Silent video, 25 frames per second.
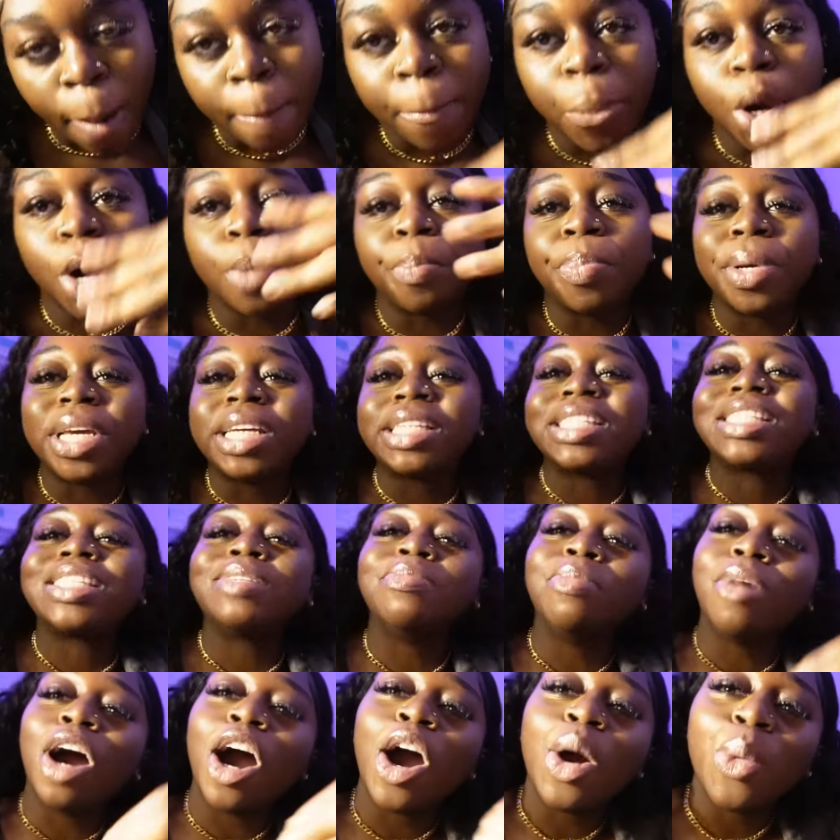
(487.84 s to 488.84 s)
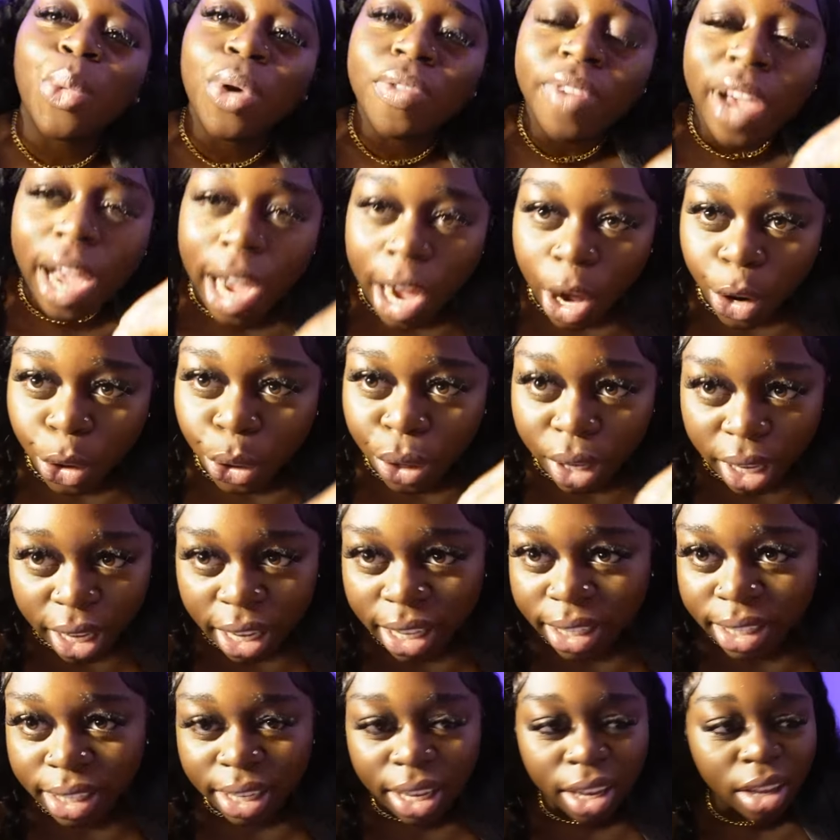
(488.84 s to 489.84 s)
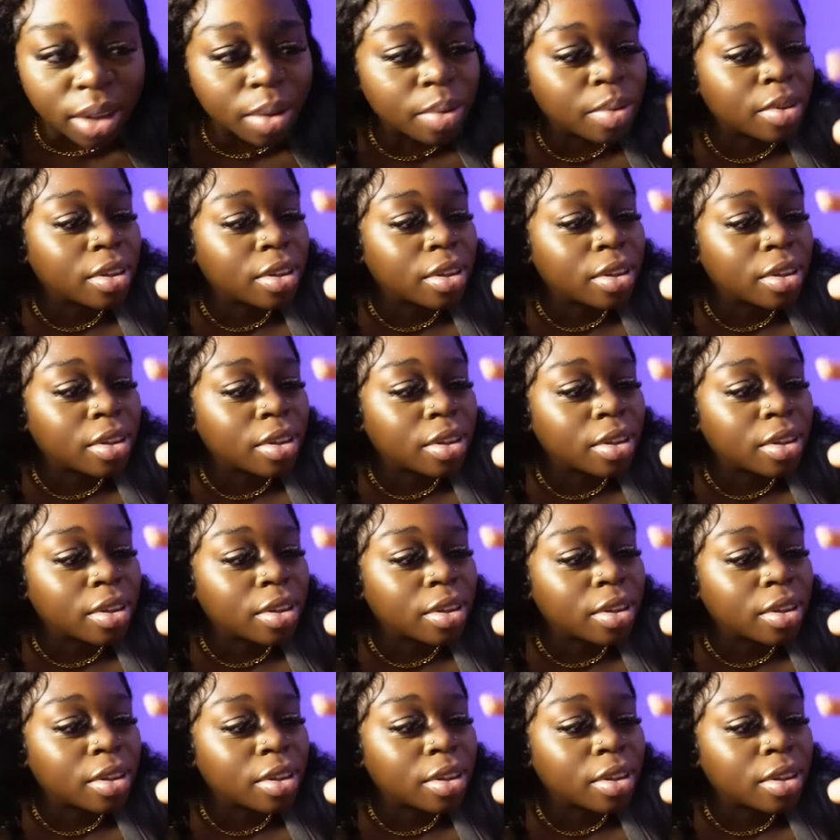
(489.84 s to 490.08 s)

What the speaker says: but be smart with how you eat it.